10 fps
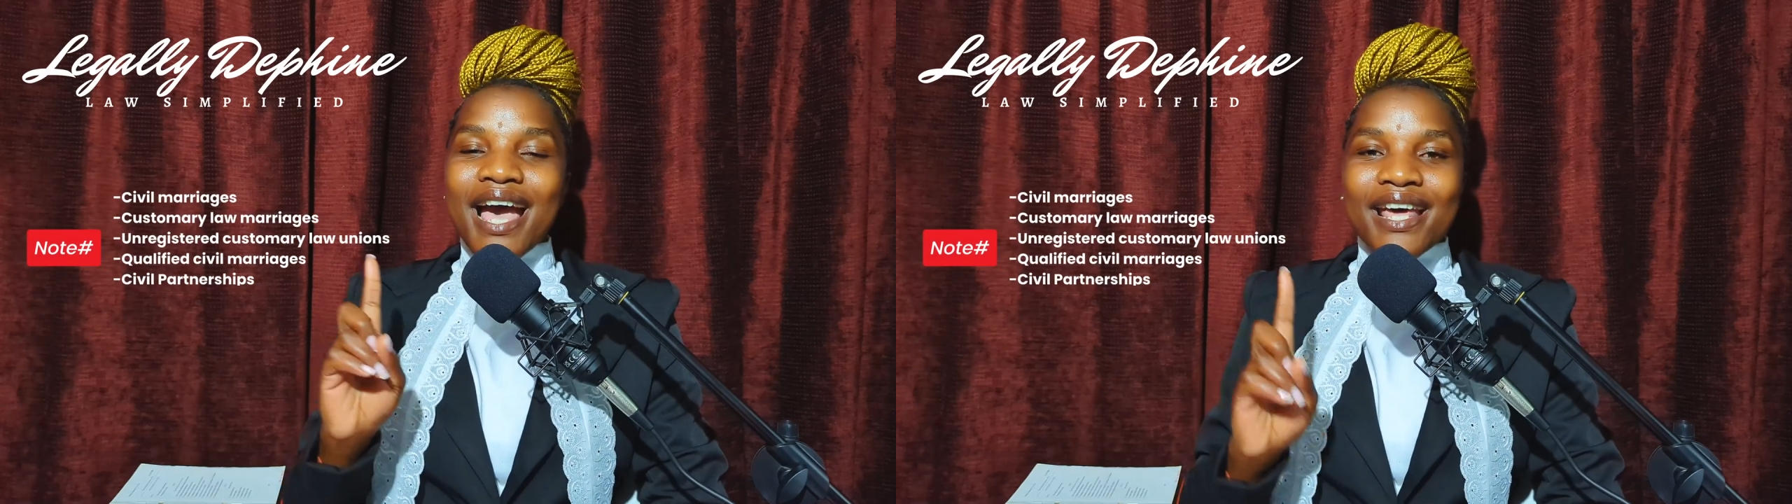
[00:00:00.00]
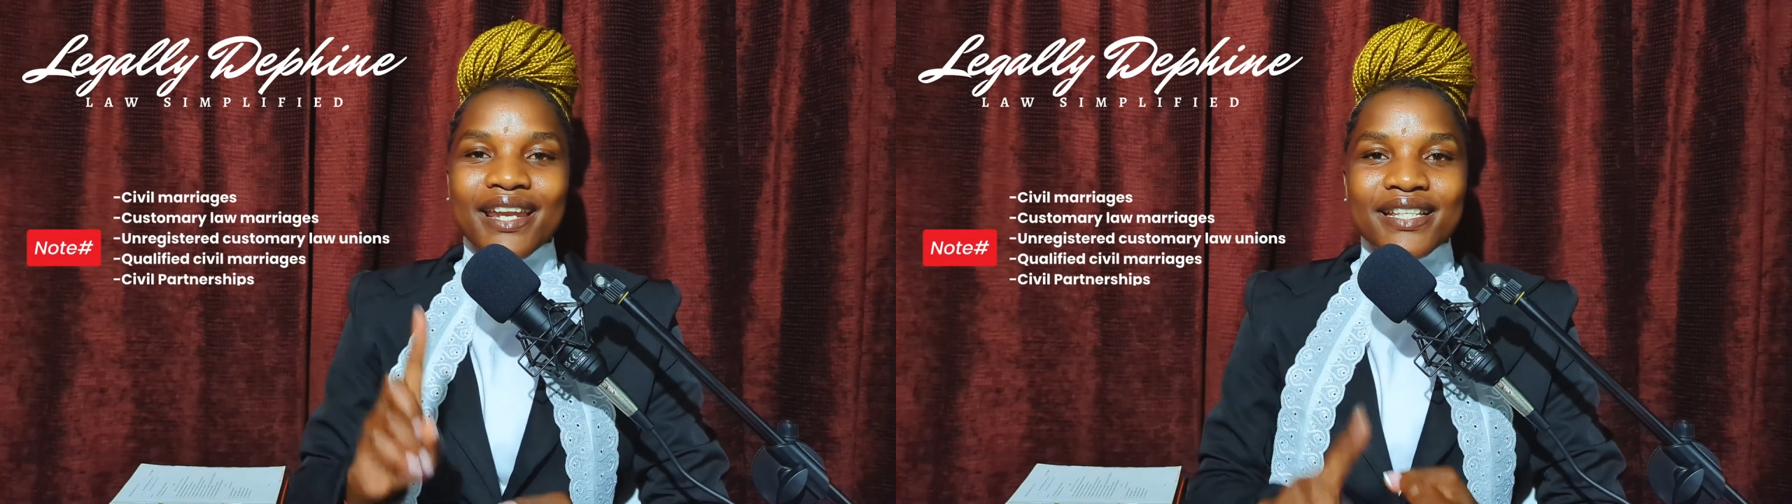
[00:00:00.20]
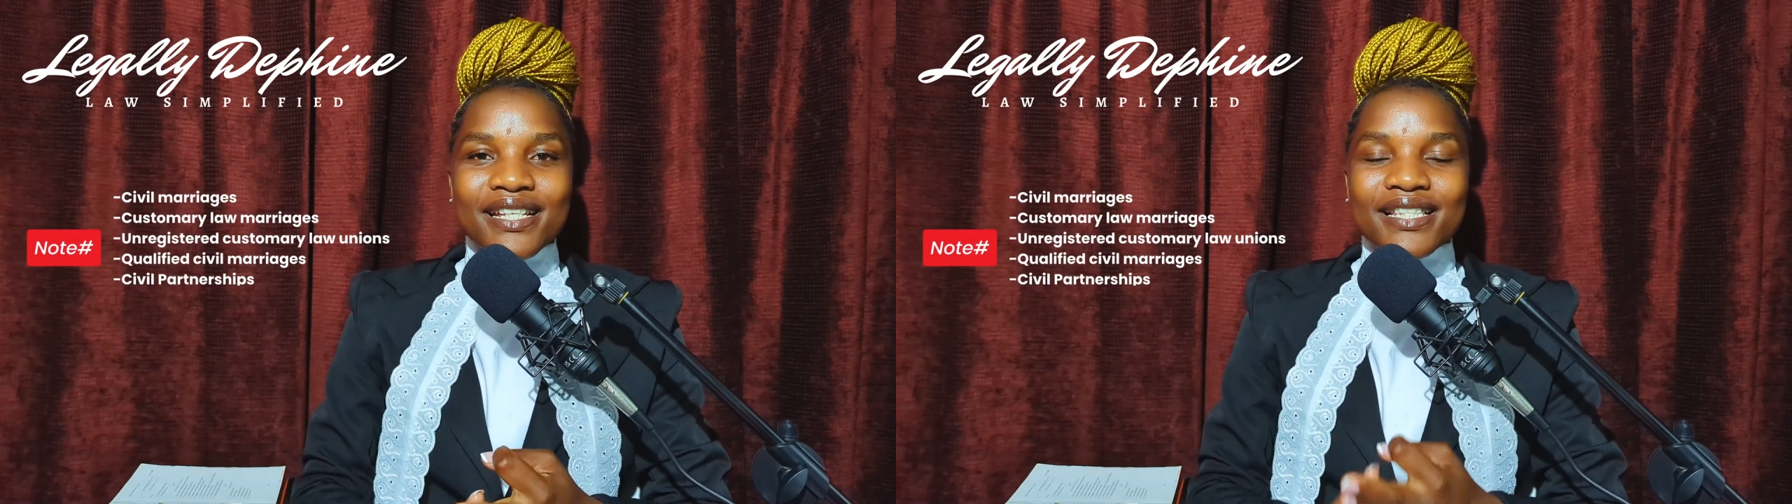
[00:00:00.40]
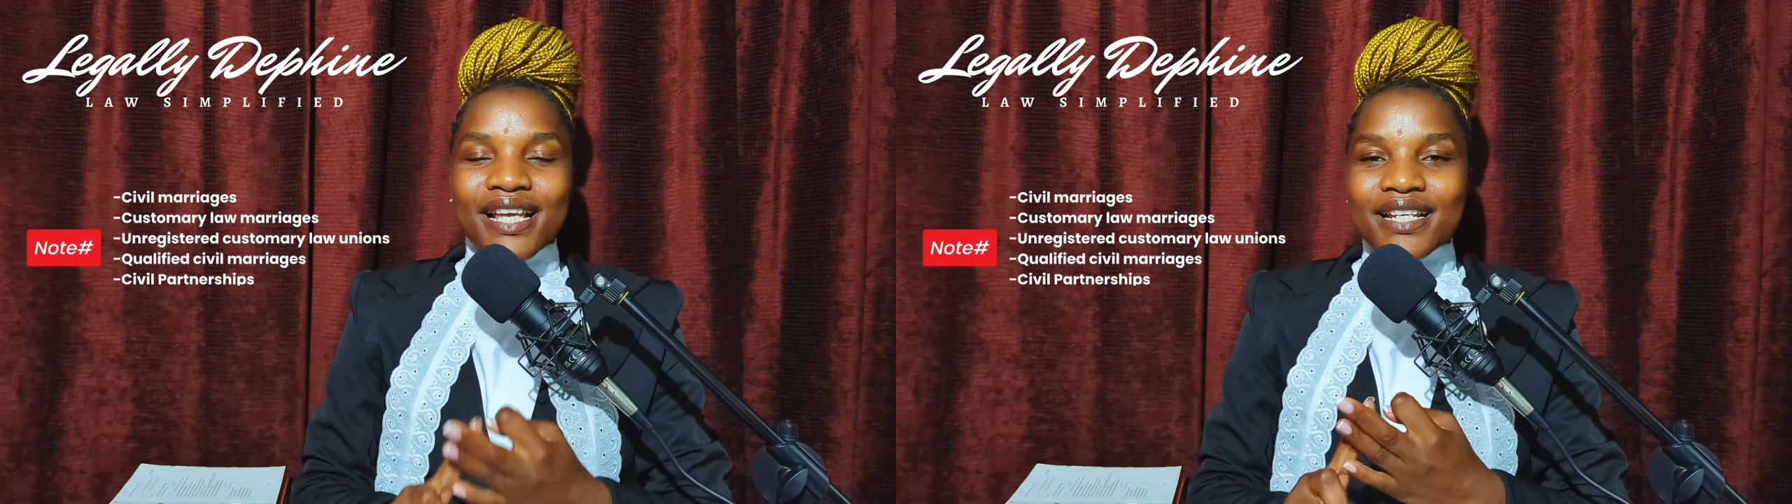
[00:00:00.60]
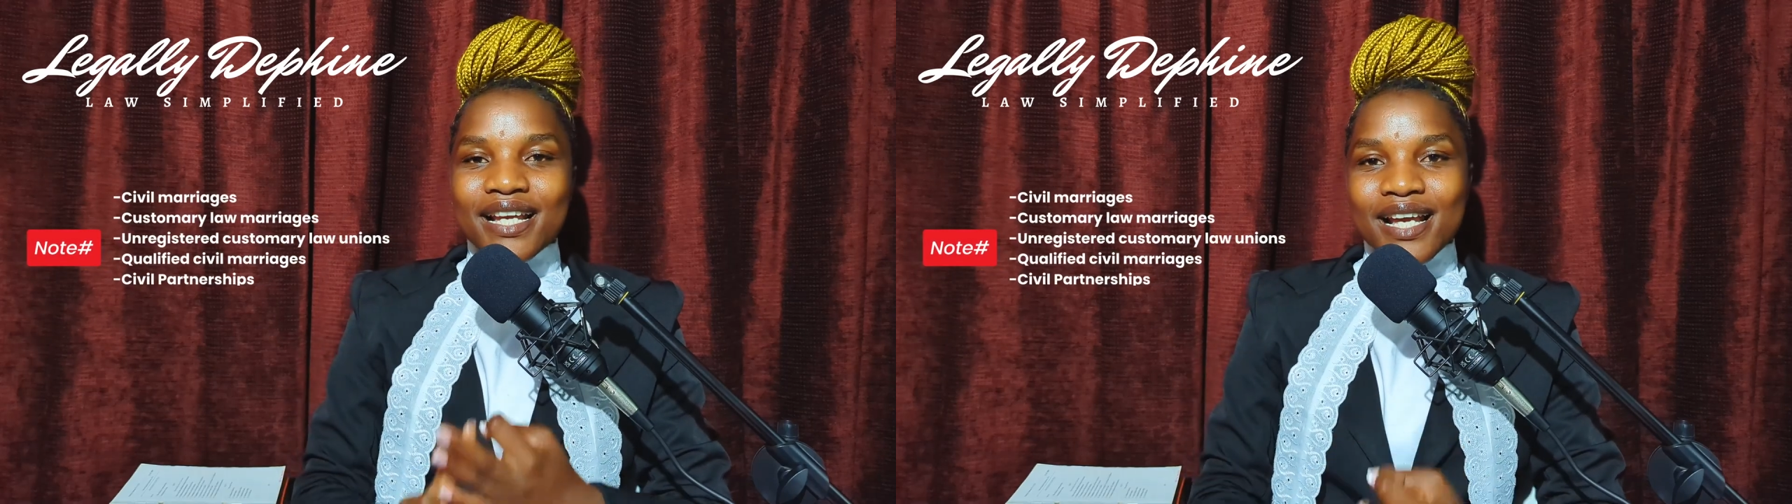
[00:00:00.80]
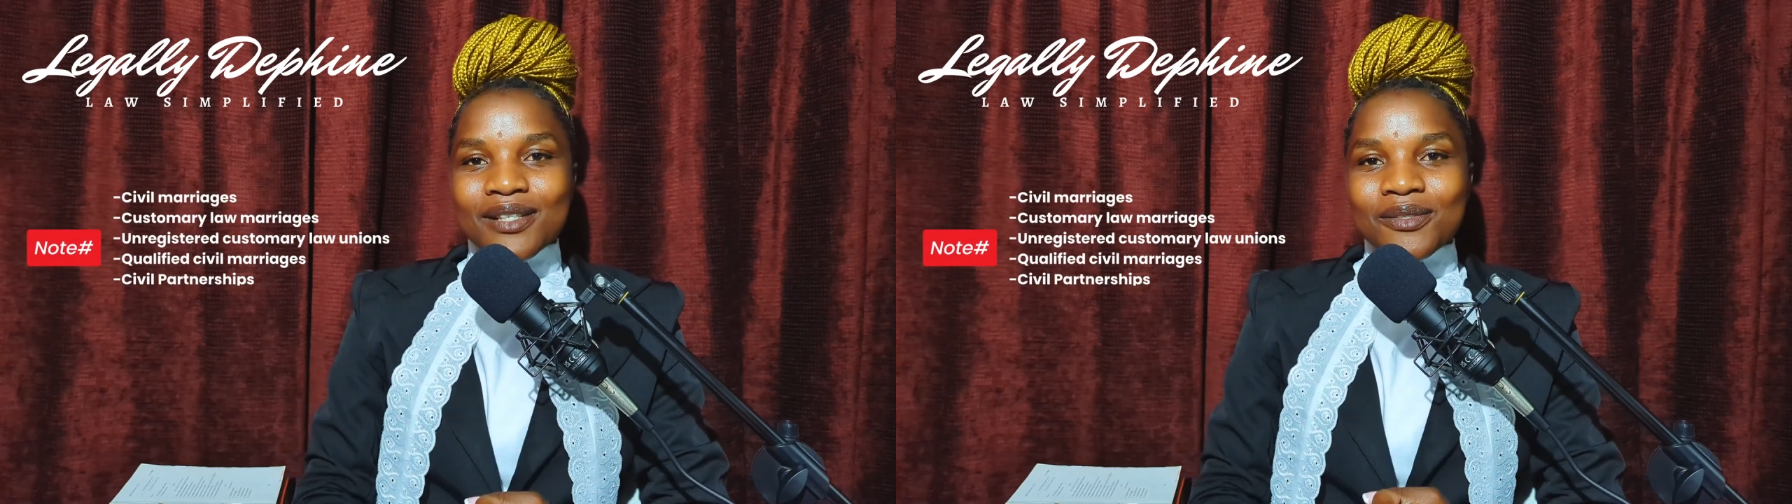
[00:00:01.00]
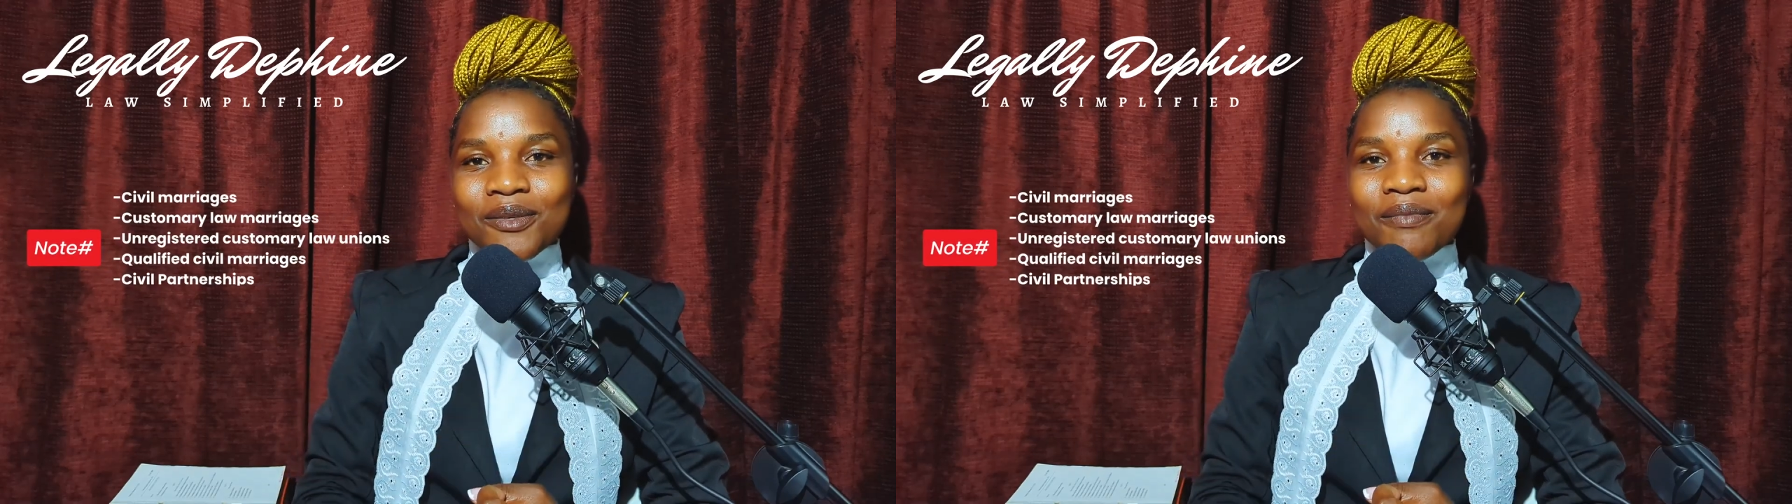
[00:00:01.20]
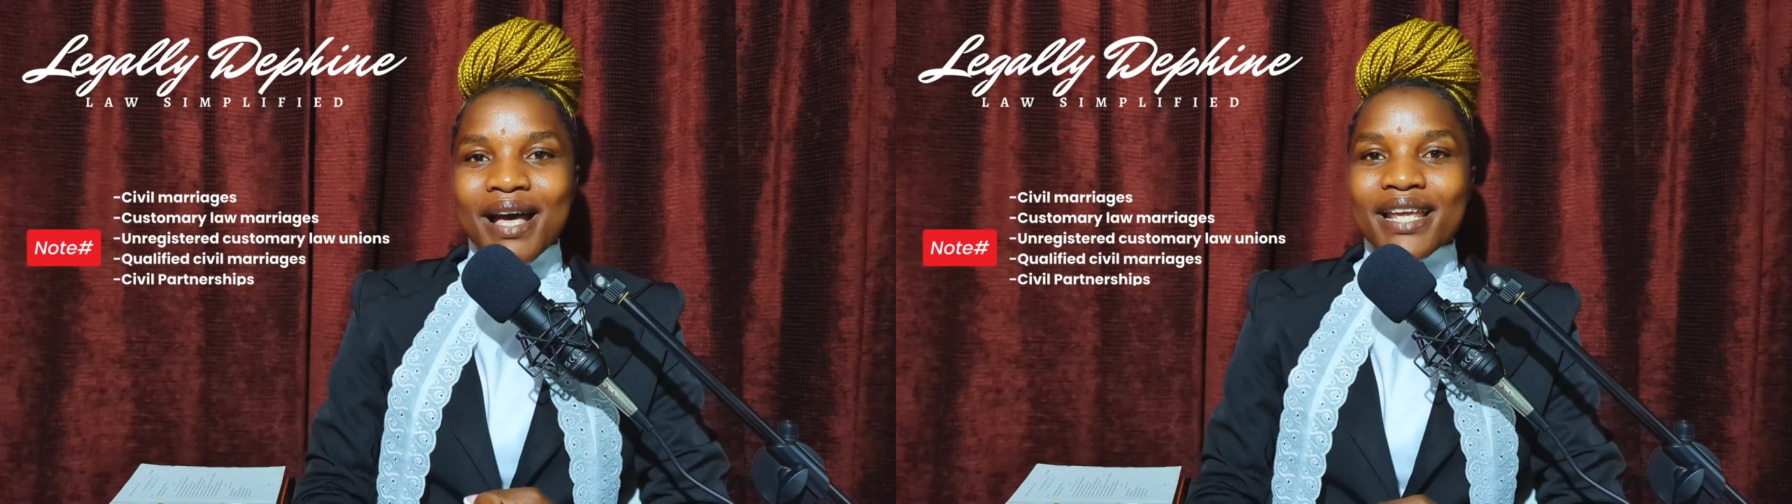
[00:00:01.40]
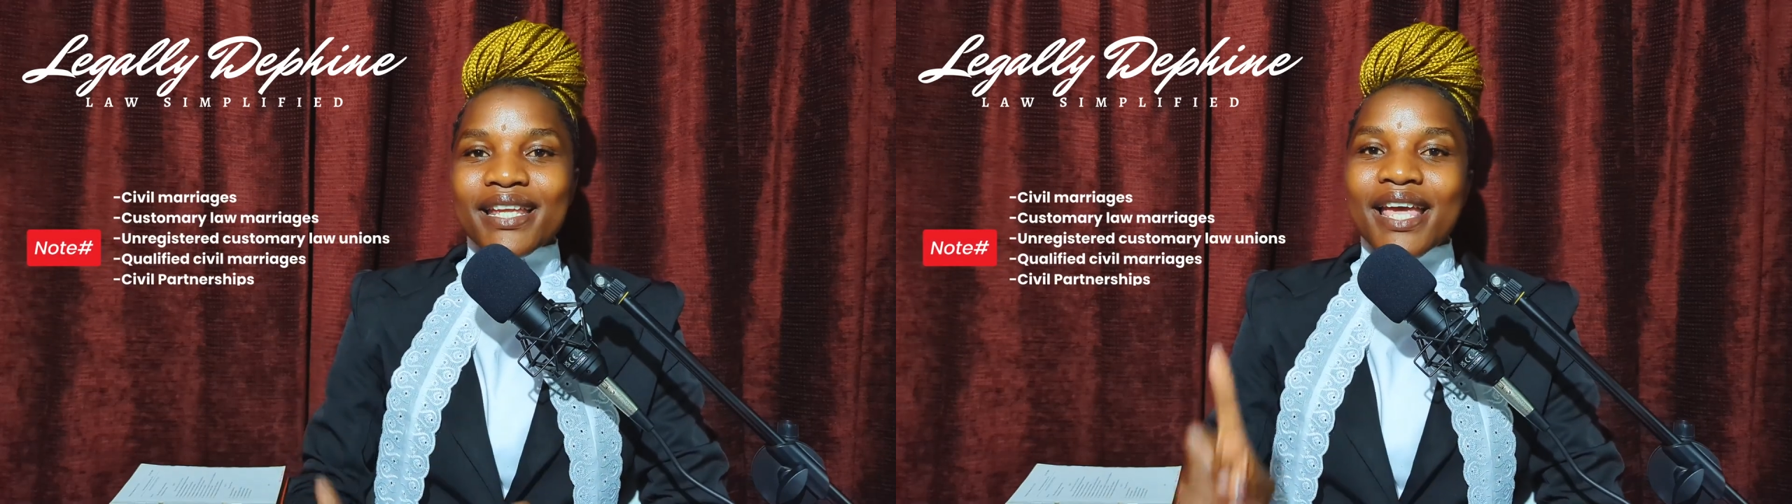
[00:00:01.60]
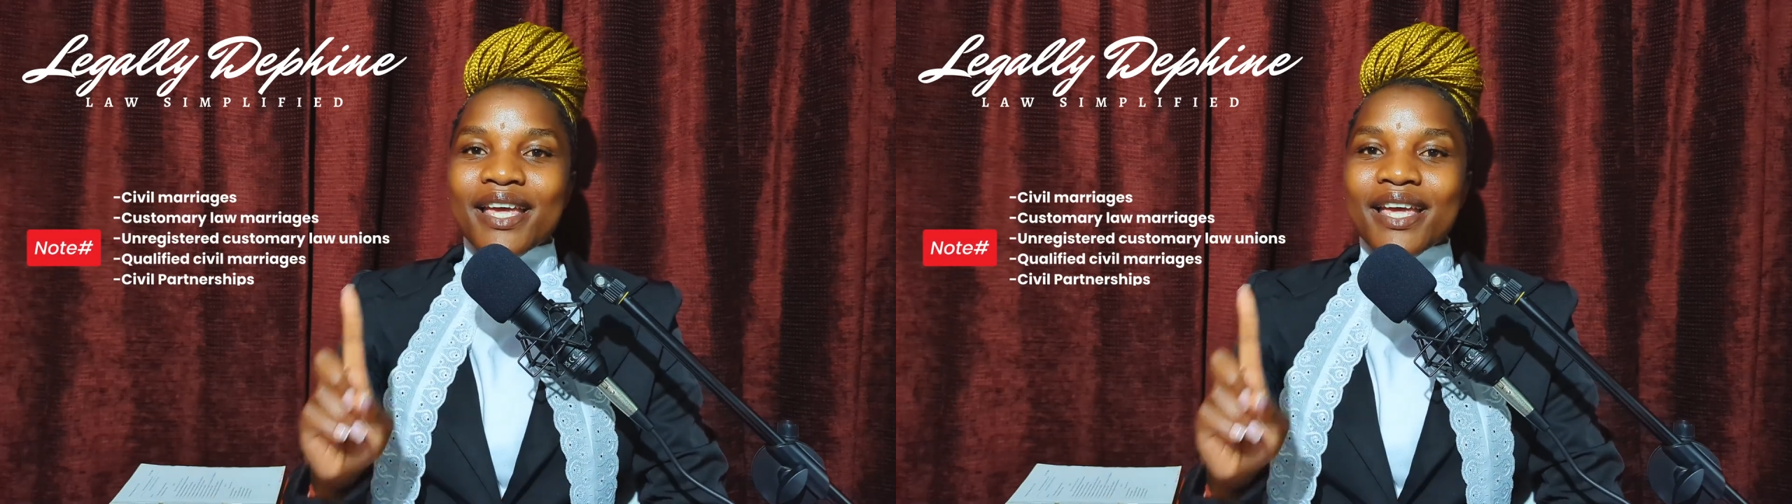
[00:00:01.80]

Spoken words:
unregistered customary,